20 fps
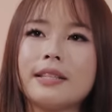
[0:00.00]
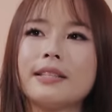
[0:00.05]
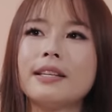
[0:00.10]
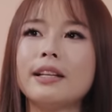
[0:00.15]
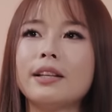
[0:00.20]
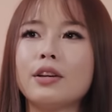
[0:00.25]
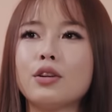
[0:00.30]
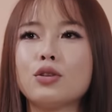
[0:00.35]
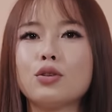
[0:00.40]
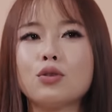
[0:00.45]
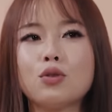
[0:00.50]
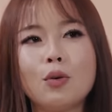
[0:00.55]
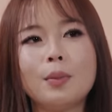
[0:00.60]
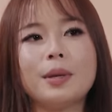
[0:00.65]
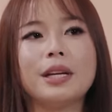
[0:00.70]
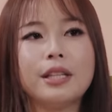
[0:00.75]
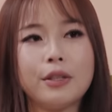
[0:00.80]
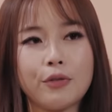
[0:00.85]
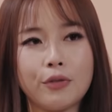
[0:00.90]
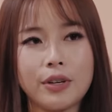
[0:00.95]
I said, there's so
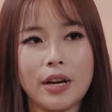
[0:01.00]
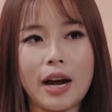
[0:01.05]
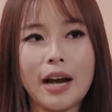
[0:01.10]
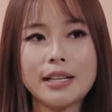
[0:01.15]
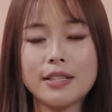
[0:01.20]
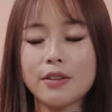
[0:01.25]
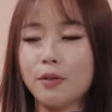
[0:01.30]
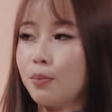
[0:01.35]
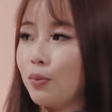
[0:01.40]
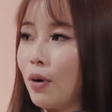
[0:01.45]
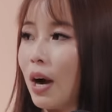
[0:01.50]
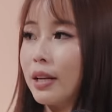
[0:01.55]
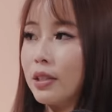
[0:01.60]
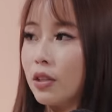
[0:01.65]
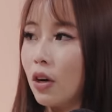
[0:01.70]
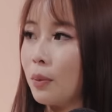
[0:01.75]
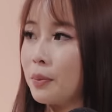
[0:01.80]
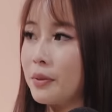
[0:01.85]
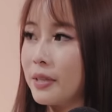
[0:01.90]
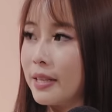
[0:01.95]
many different kinds of bra
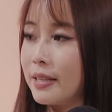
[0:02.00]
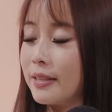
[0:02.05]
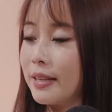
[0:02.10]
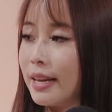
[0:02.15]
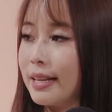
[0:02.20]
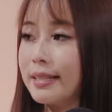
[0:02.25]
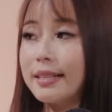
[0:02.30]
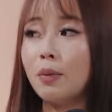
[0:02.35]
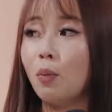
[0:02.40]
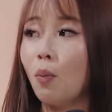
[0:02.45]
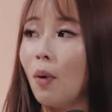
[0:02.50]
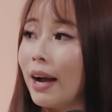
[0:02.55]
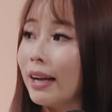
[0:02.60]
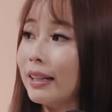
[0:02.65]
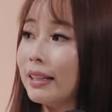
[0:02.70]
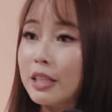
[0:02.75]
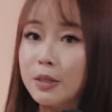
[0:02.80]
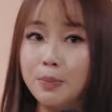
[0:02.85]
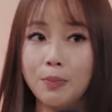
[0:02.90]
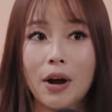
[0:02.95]
tops these days and
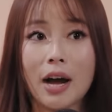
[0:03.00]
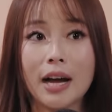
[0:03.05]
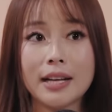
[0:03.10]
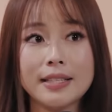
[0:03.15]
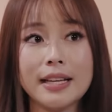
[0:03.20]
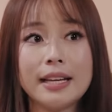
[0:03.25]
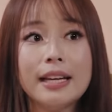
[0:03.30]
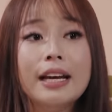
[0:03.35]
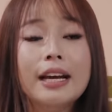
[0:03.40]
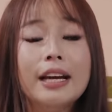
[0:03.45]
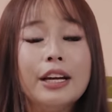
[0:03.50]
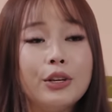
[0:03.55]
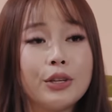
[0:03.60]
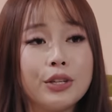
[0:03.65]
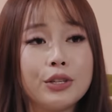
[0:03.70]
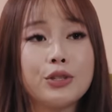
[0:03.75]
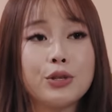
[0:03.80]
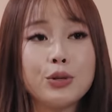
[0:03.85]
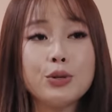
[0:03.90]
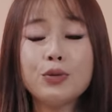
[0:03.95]
wireless bras that you
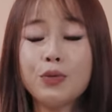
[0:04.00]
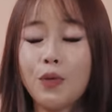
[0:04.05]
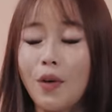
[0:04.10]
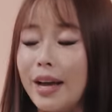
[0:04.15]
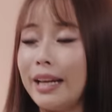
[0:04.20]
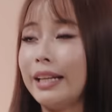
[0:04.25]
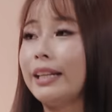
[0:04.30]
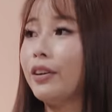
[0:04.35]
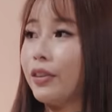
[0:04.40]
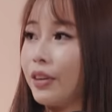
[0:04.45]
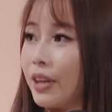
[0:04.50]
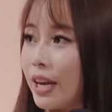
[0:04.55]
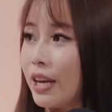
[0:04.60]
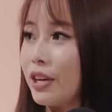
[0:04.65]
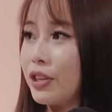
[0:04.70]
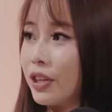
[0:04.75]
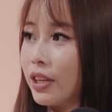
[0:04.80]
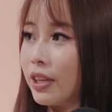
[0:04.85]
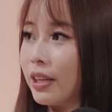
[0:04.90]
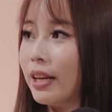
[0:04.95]
can choose for any
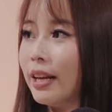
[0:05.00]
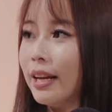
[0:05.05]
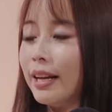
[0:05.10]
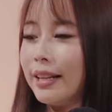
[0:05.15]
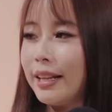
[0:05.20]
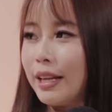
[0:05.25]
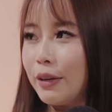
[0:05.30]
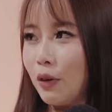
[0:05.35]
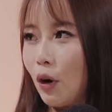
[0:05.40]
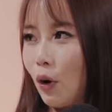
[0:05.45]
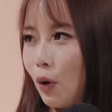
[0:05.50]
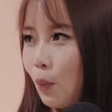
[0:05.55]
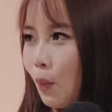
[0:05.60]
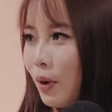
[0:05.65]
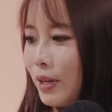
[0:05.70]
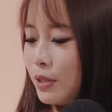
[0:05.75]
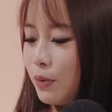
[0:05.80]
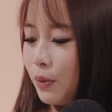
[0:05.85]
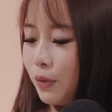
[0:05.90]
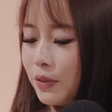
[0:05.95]
occasion. They've got
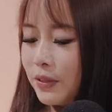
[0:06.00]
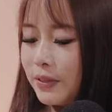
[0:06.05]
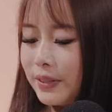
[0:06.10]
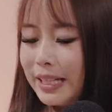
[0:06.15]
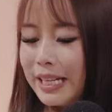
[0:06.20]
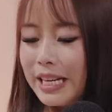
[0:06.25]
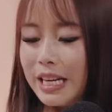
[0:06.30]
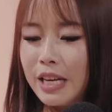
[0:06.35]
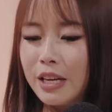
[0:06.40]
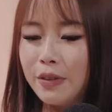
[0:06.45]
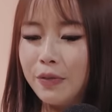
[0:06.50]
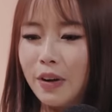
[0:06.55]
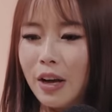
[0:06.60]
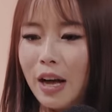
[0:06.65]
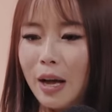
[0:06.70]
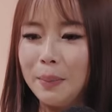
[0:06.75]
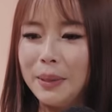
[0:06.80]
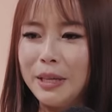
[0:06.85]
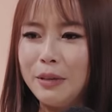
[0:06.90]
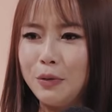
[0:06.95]
ones with sleeve.
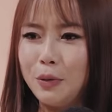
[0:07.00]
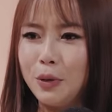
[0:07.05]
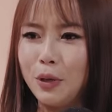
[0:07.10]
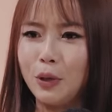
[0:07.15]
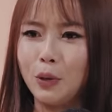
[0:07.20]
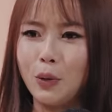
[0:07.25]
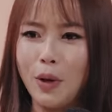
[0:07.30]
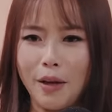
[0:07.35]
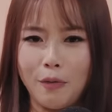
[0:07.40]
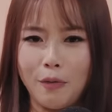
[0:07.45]
I believe Uniqlo